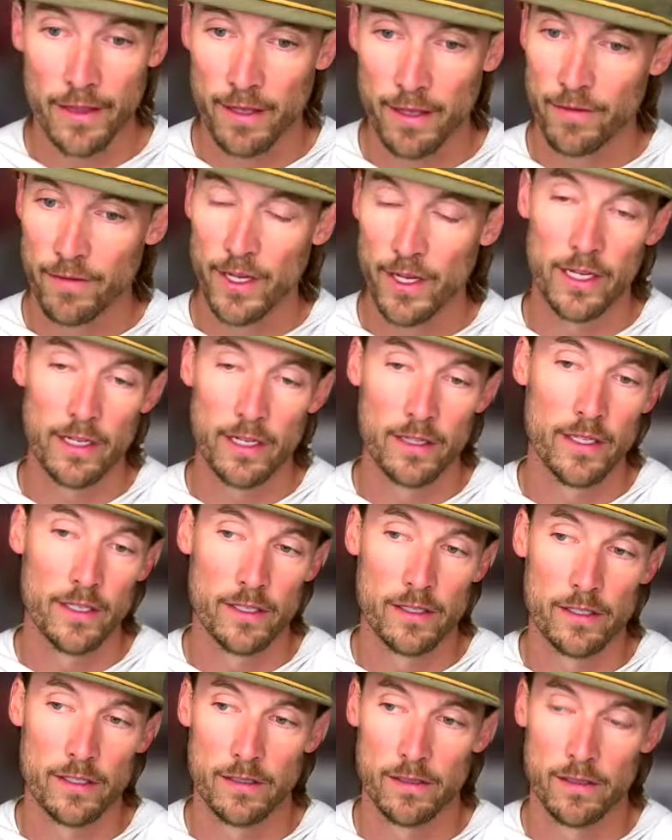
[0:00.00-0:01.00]
They've taken
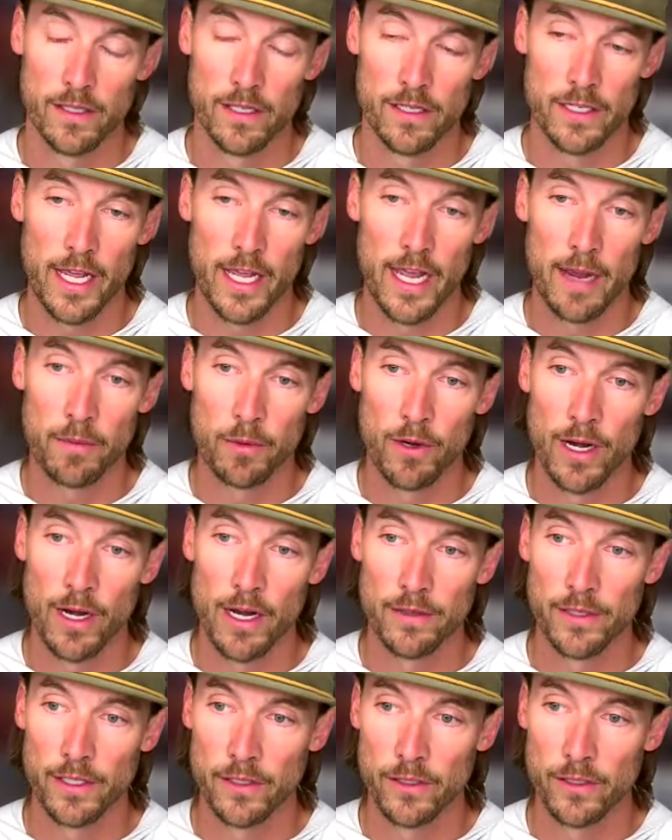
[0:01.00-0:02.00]
this
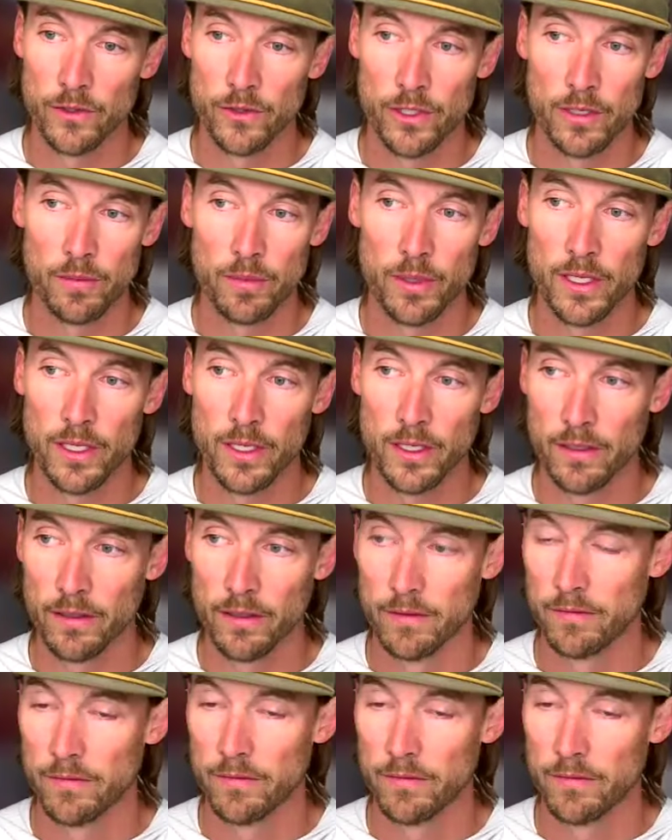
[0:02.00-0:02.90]
campground that used to be